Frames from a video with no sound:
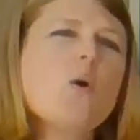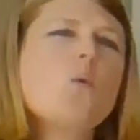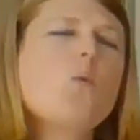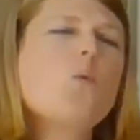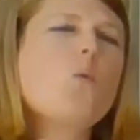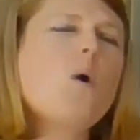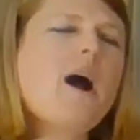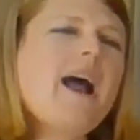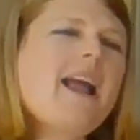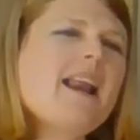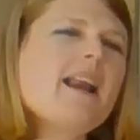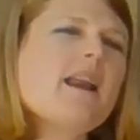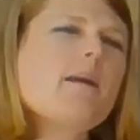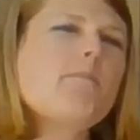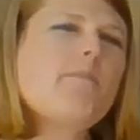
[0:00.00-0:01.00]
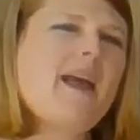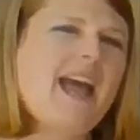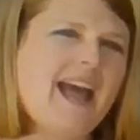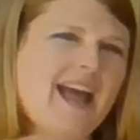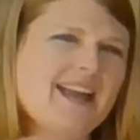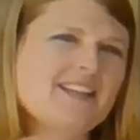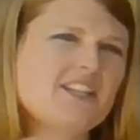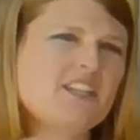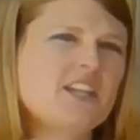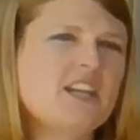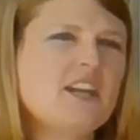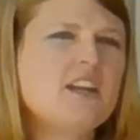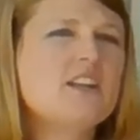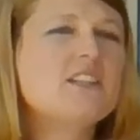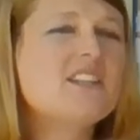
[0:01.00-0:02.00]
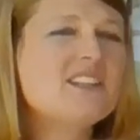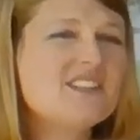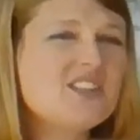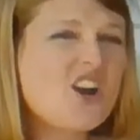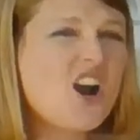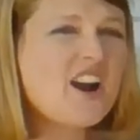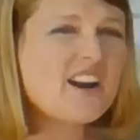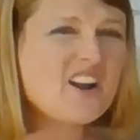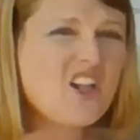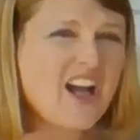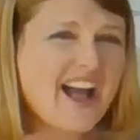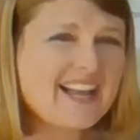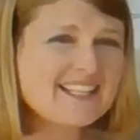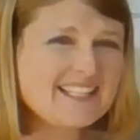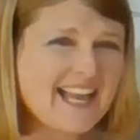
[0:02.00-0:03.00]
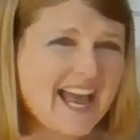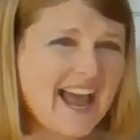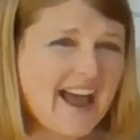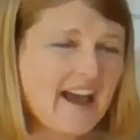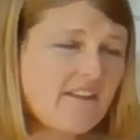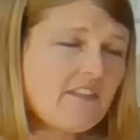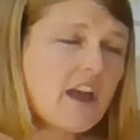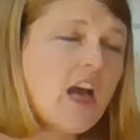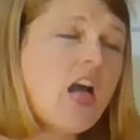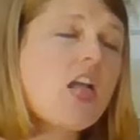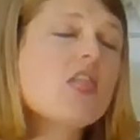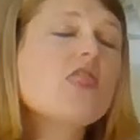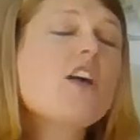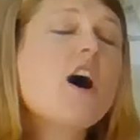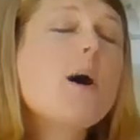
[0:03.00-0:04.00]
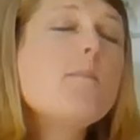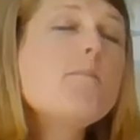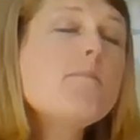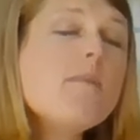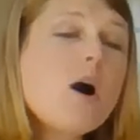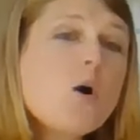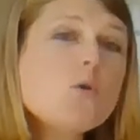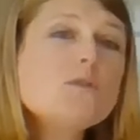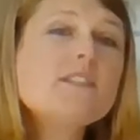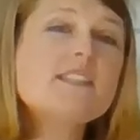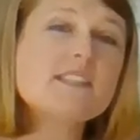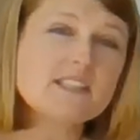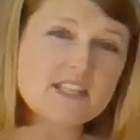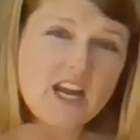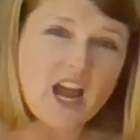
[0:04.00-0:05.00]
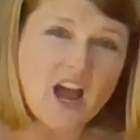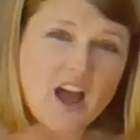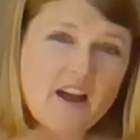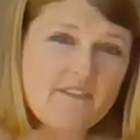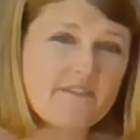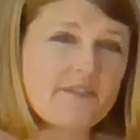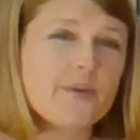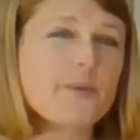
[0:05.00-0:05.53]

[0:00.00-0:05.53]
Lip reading: What pet does our class have the most of?